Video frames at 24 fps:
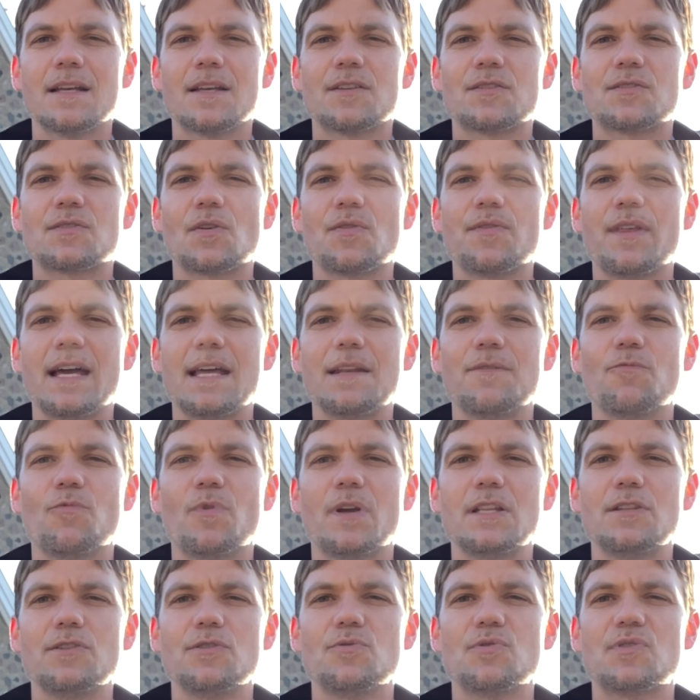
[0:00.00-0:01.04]
So then
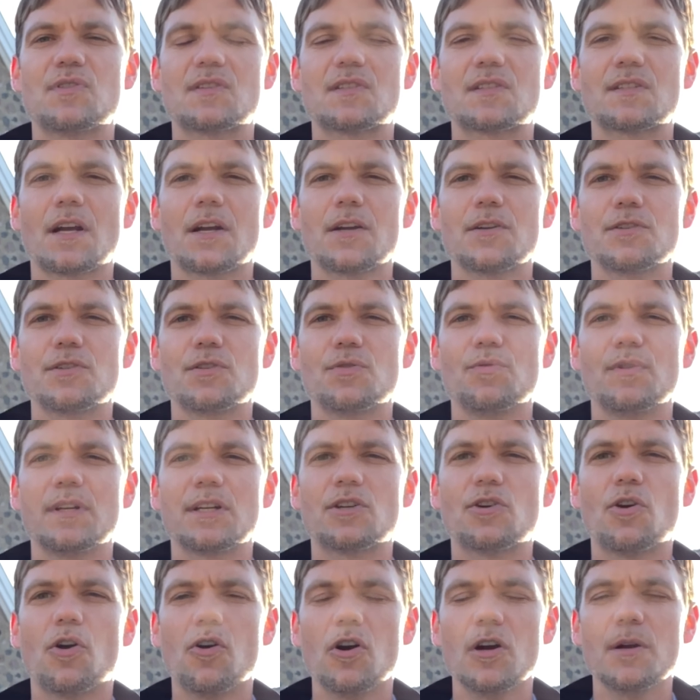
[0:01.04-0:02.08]
when you start to
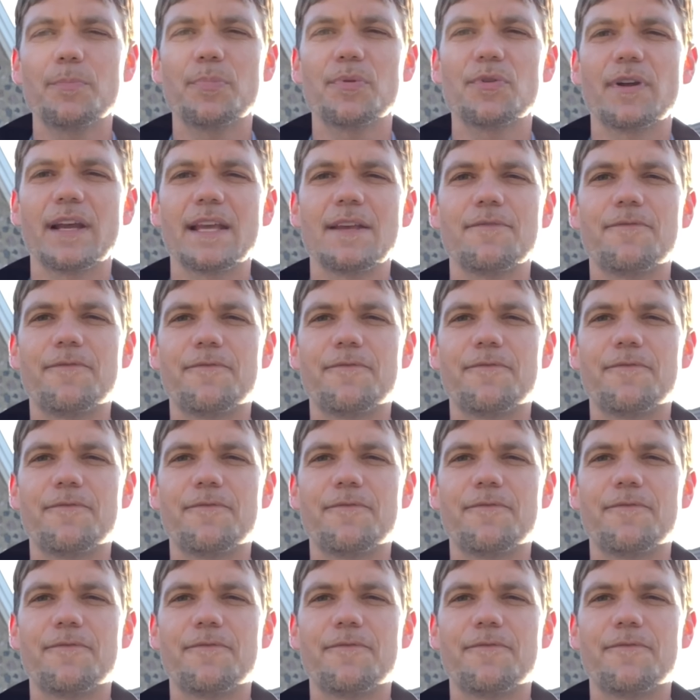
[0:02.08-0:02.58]
incorporate